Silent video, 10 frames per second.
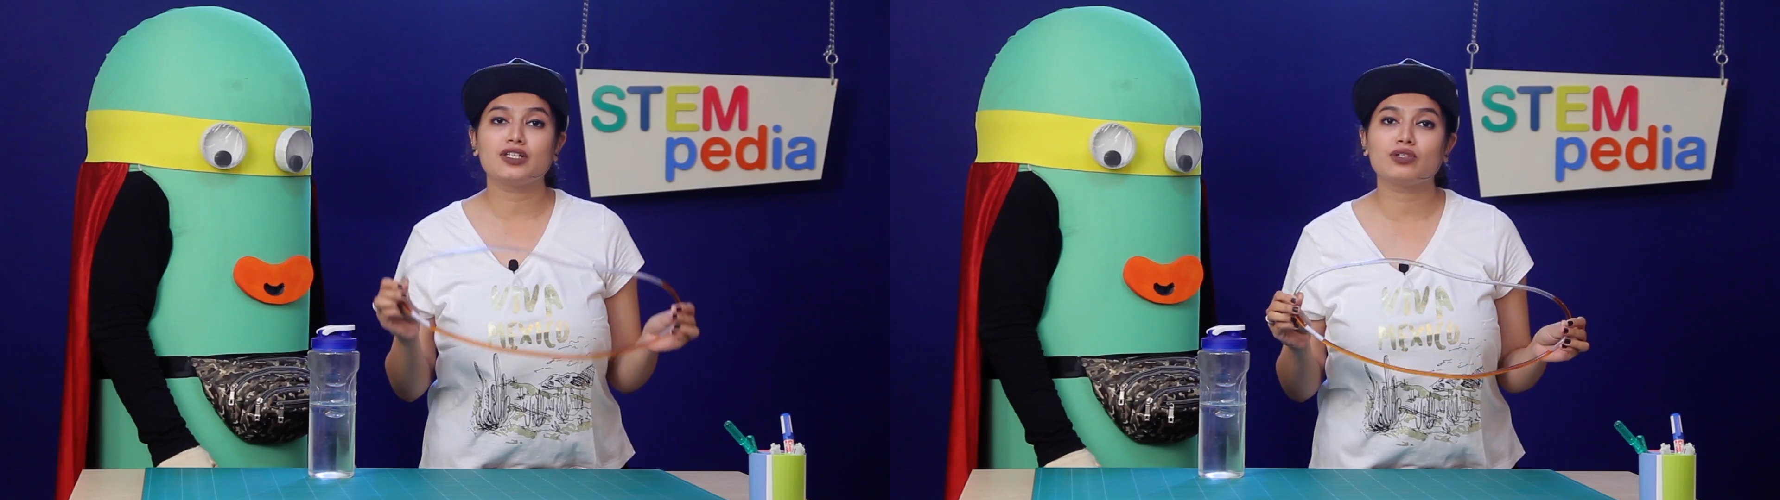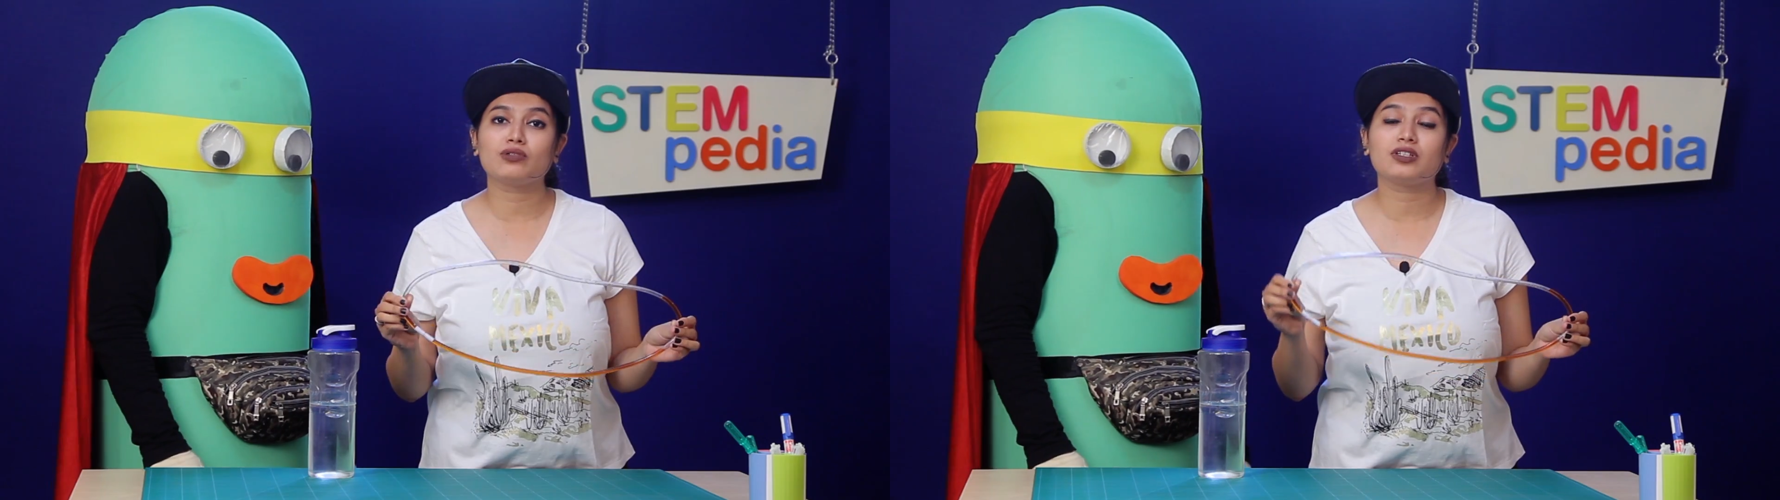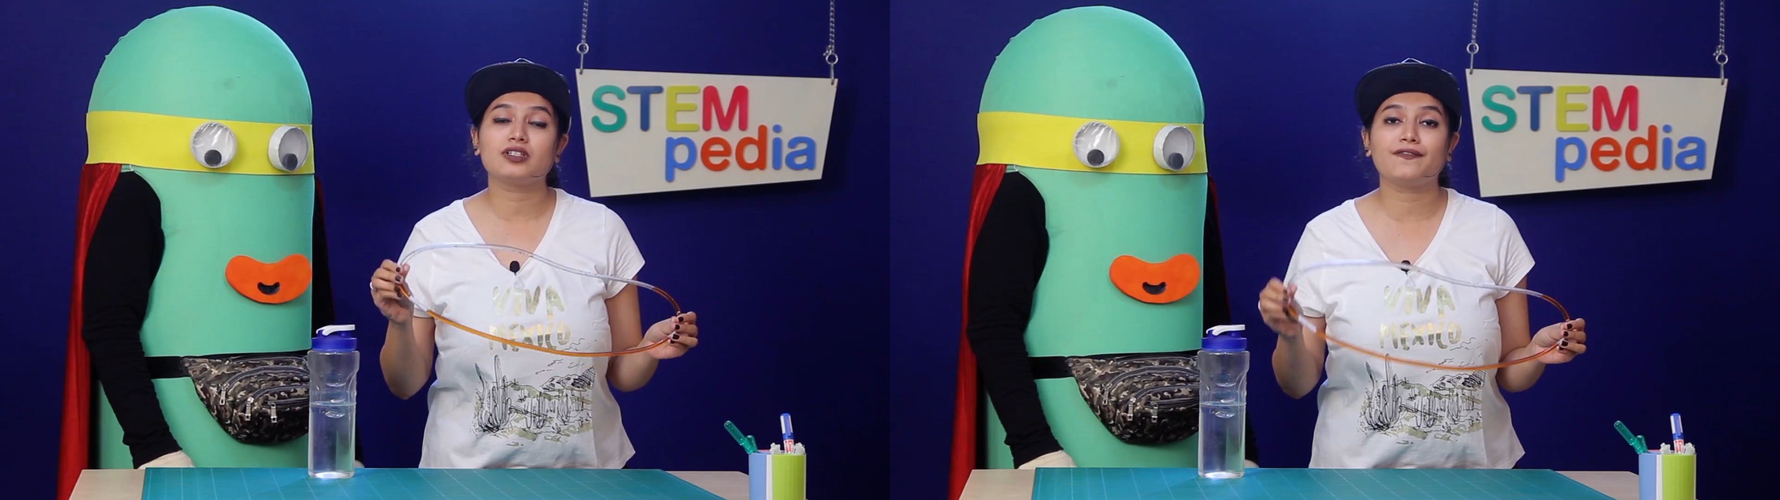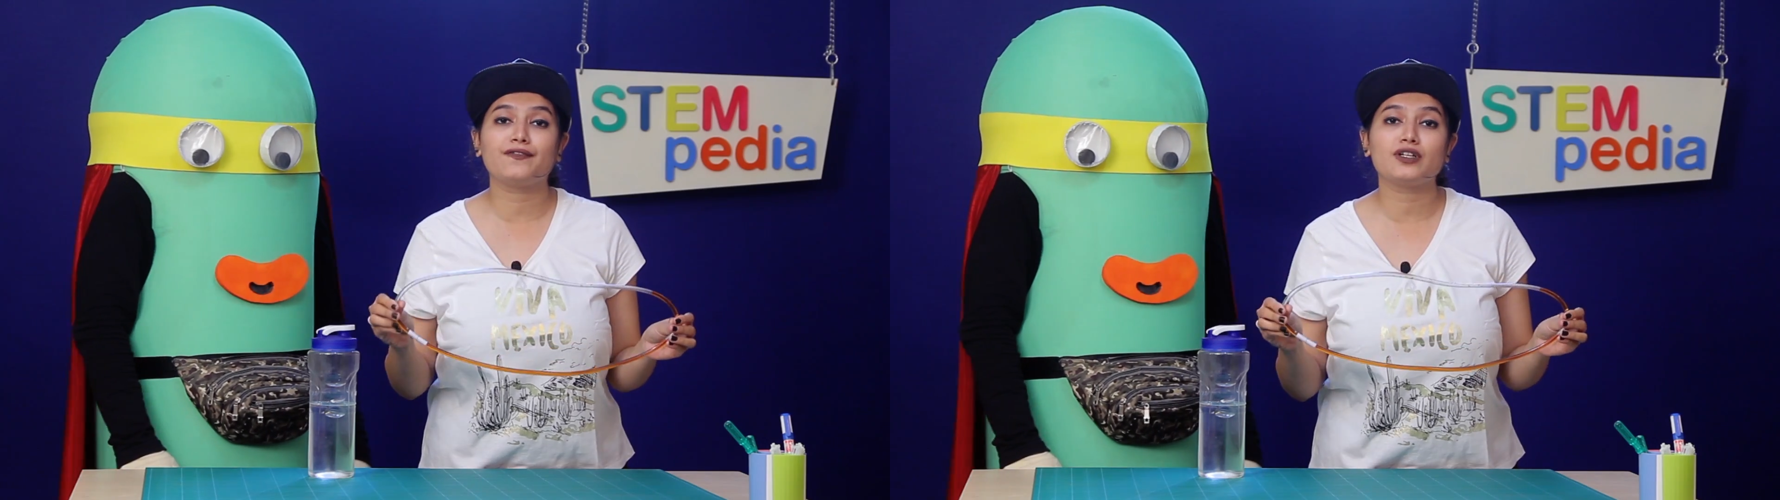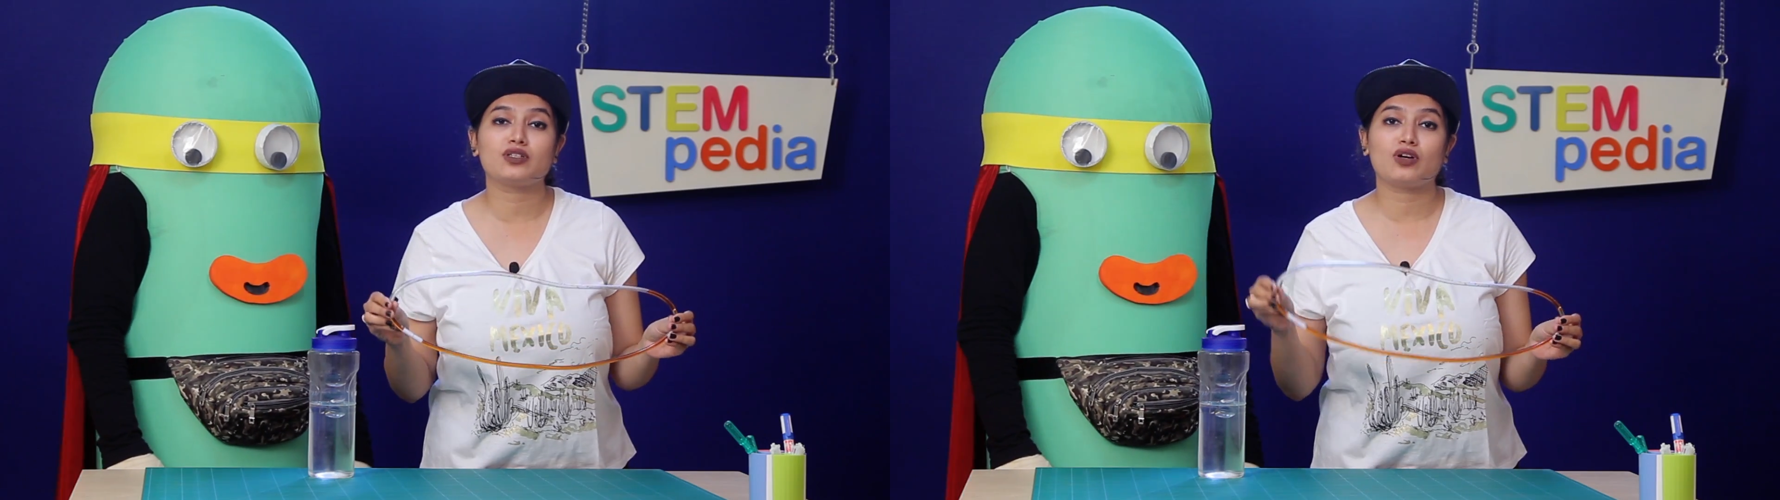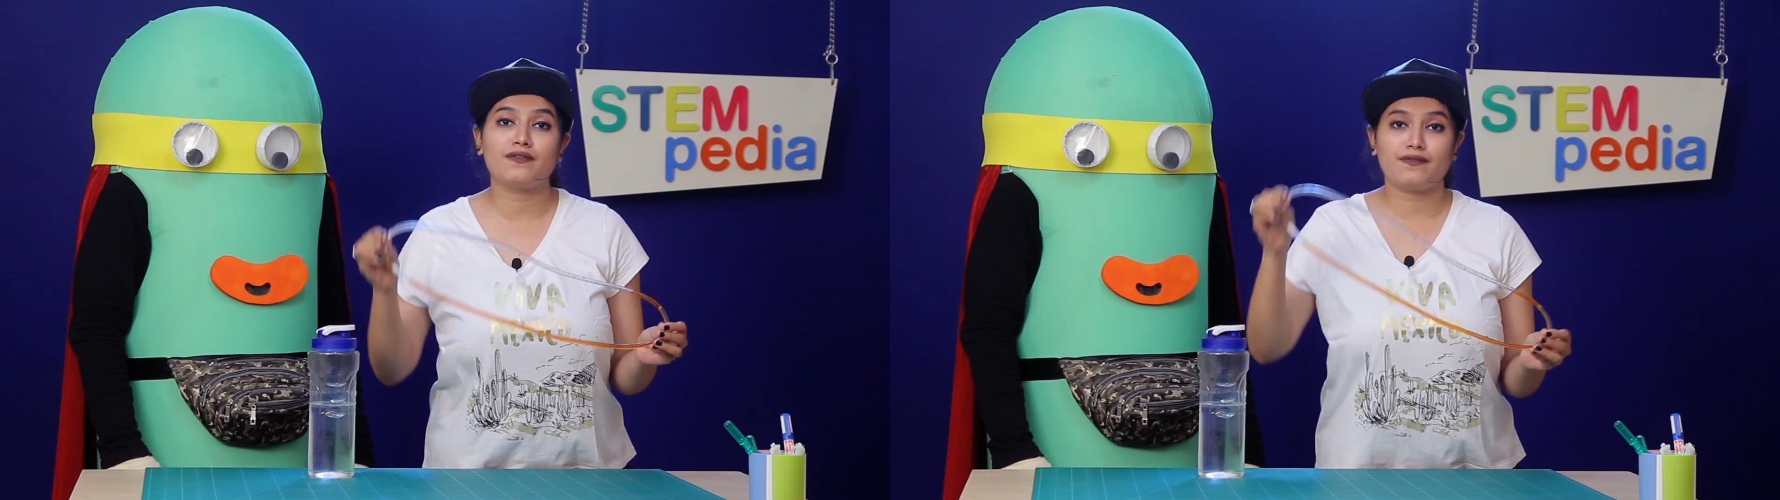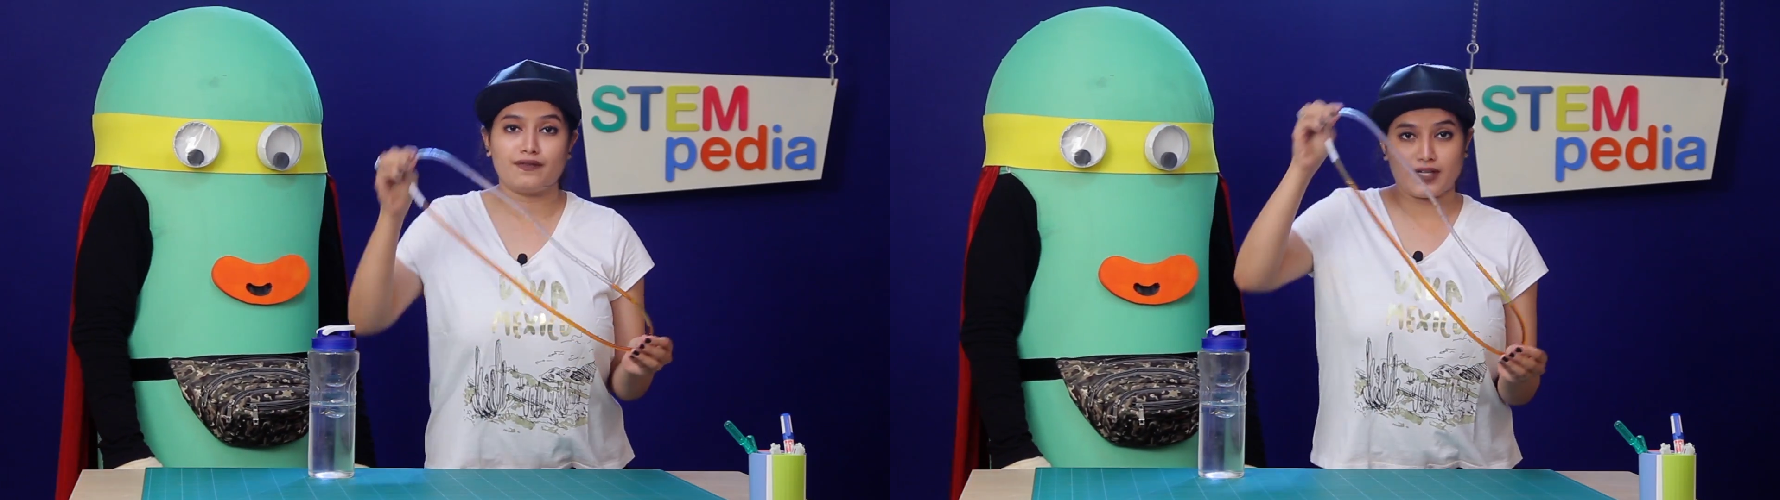due to the difference of